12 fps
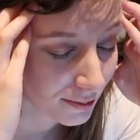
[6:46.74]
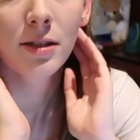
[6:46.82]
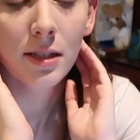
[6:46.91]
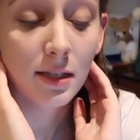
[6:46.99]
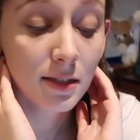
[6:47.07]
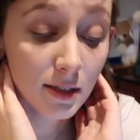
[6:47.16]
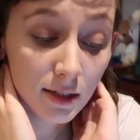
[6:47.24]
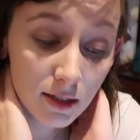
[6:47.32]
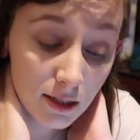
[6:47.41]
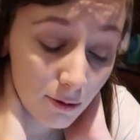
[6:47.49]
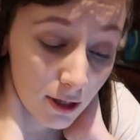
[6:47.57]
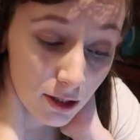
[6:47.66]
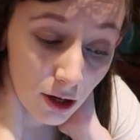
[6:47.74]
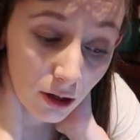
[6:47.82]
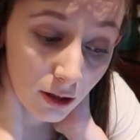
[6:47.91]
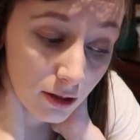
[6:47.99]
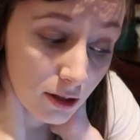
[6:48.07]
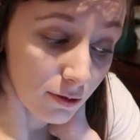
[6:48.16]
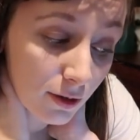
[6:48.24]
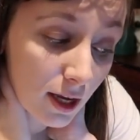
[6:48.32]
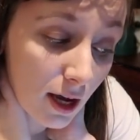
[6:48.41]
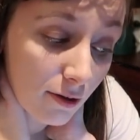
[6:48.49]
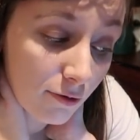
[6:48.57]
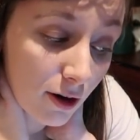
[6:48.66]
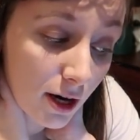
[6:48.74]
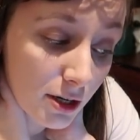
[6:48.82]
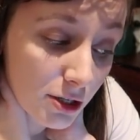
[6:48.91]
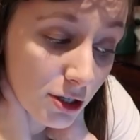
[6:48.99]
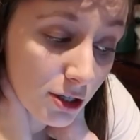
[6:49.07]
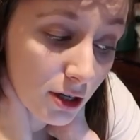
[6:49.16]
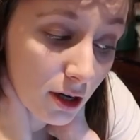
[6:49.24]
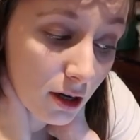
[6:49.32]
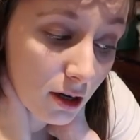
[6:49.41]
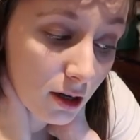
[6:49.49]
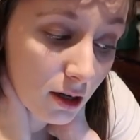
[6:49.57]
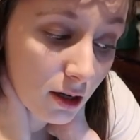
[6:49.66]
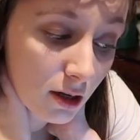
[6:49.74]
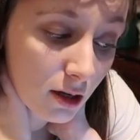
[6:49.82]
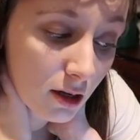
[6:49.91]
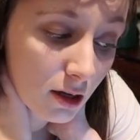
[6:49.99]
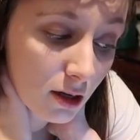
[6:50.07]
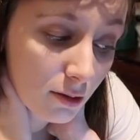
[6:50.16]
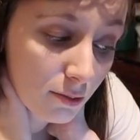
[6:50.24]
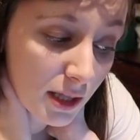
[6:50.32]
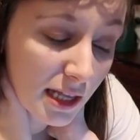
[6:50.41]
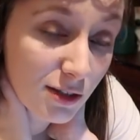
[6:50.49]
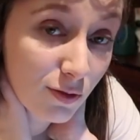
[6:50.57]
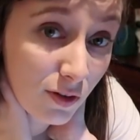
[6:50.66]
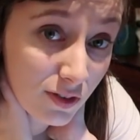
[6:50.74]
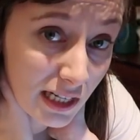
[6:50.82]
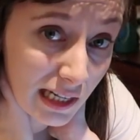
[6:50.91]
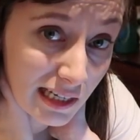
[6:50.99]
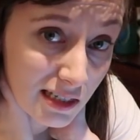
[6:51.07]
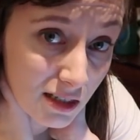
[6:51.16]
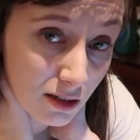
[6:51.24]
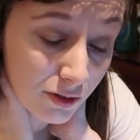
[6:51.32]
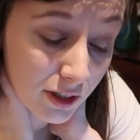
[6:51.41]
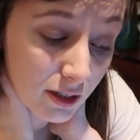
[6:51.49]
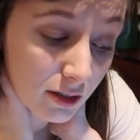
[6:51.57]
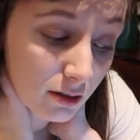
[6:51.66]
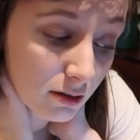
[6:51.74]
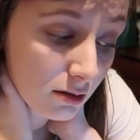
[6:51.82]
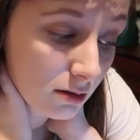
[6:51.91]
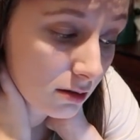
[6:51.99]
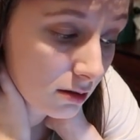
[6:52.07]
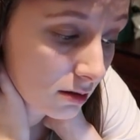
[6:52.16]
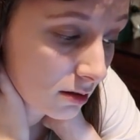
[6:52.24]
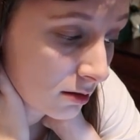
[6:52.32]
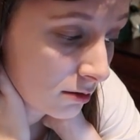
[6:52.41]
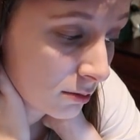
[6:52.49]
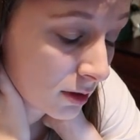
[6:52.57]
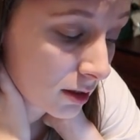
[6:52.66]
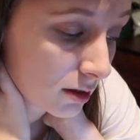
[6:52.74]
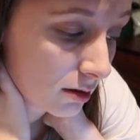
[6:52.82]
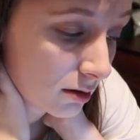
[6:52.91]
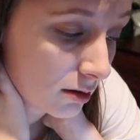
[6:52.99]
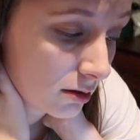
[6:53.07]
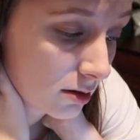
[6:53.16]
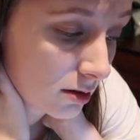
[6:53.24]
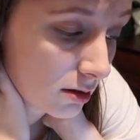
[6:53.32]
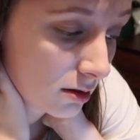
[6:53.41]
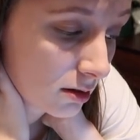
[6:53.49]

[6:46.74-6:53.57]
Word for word: So that's $61 for Carefresh. That's 50 liters of it. Oh my god.